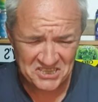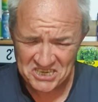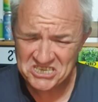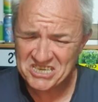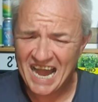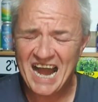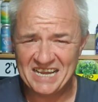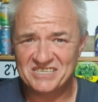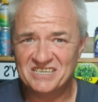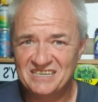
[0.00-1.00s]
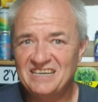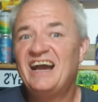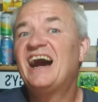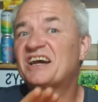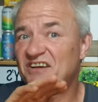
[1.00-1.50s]
These guys,
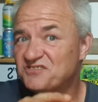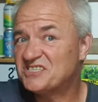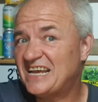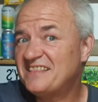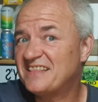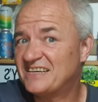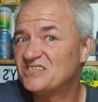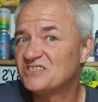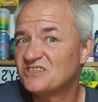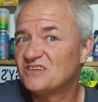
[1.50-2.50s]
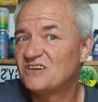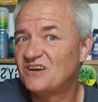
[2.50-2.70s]
and I've said this